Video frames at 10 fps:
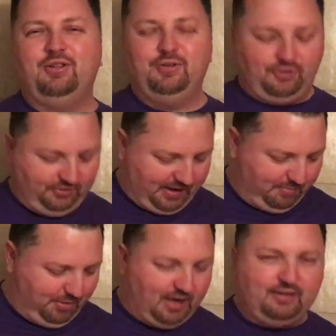Those are
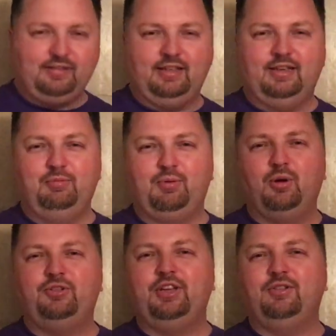10 bucks. The
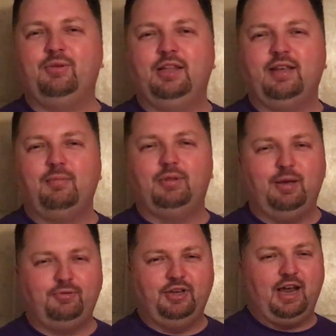proceeds went to
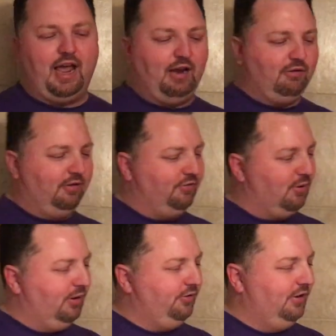Epilepsy Niagara, of
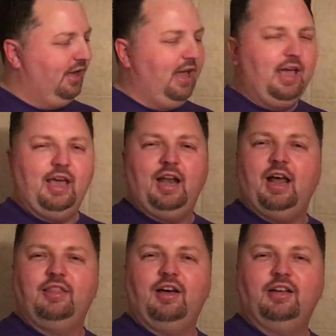course, and
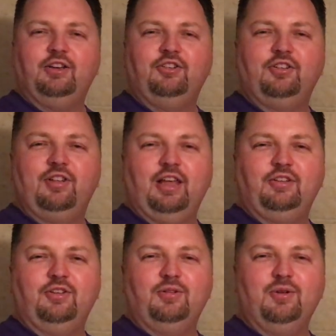I thought you'd just
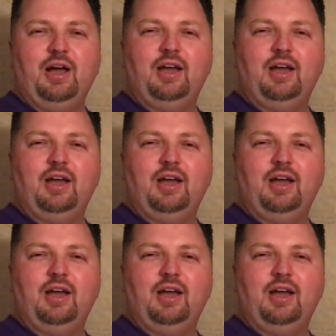like to